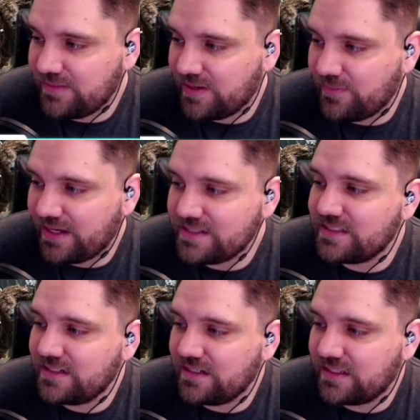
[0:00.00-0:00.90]
keep my
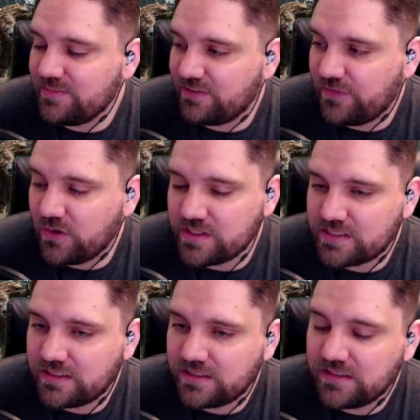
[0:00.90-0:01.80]
mindset in it, keep my
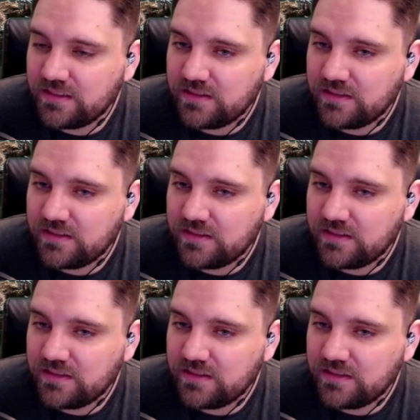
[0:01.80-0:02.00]
focus in it.